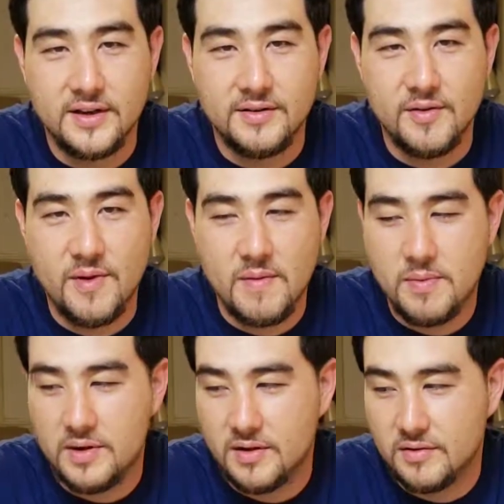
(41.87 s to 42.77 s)
You know, maybe
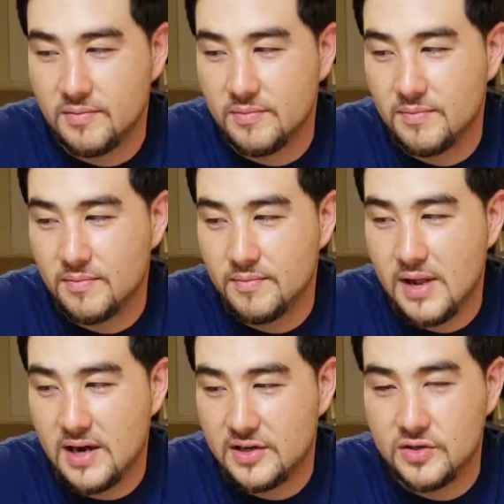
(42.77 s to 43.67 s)
put a little
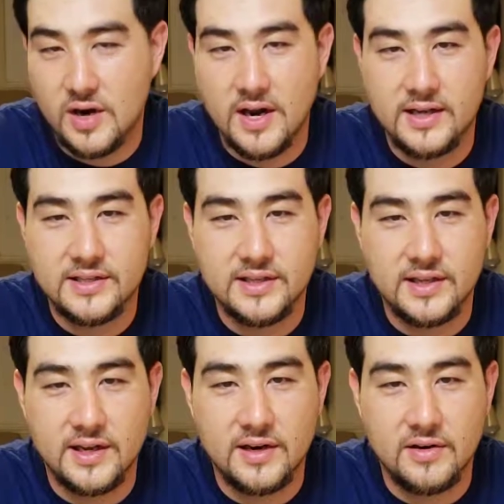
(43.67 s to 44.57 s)
block of dry ice in
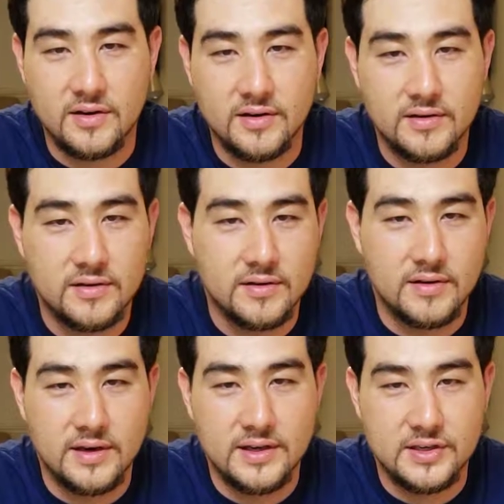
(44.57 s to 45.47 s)
there, or
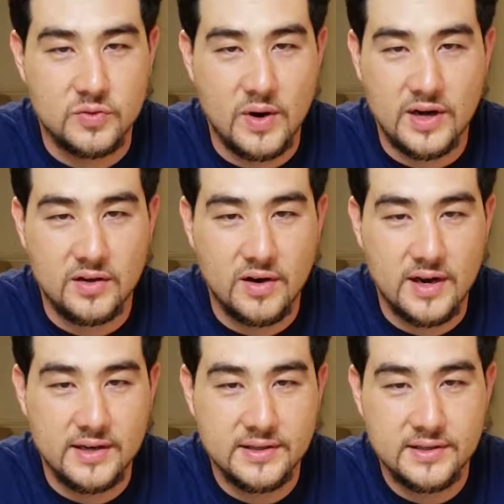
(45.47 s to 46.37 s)
just regular
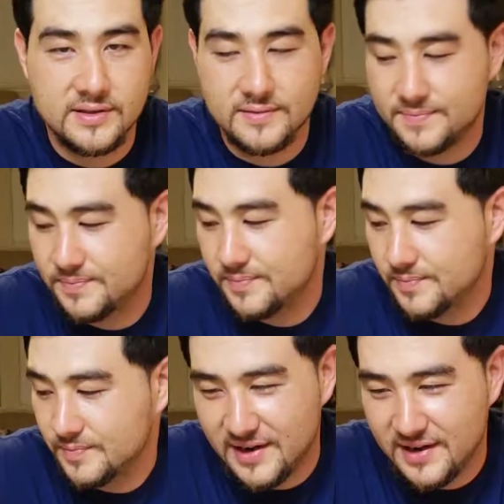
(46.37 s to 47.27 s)
ice.
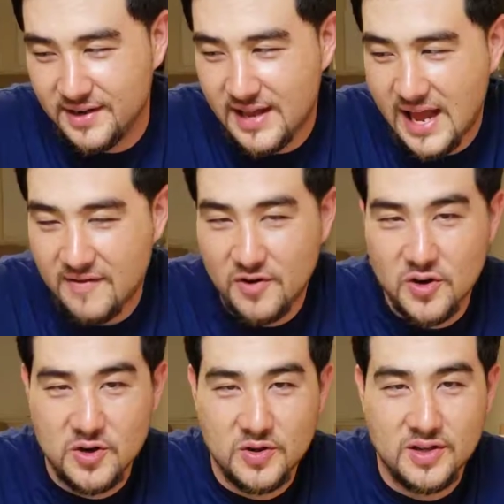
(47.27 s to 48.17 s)
Uh, have our
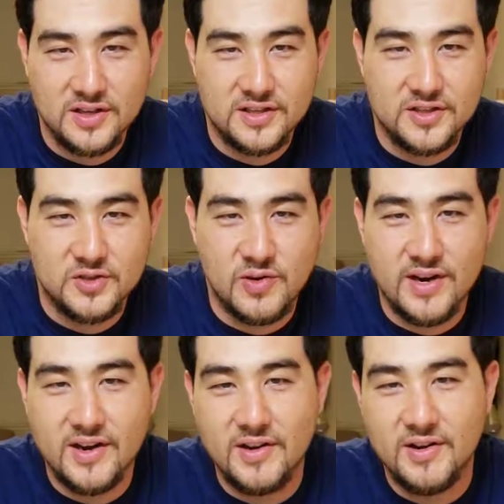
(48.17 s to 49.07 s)
little
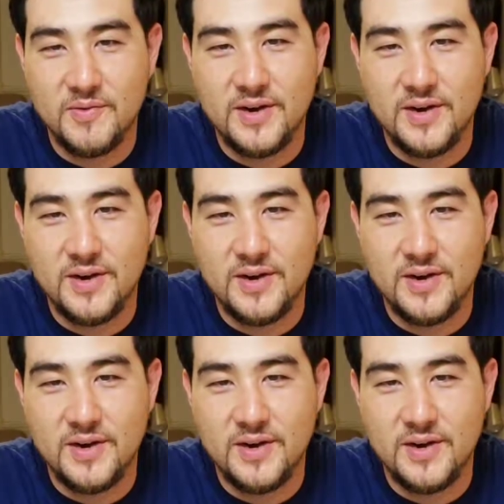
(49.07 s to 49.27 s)
drink on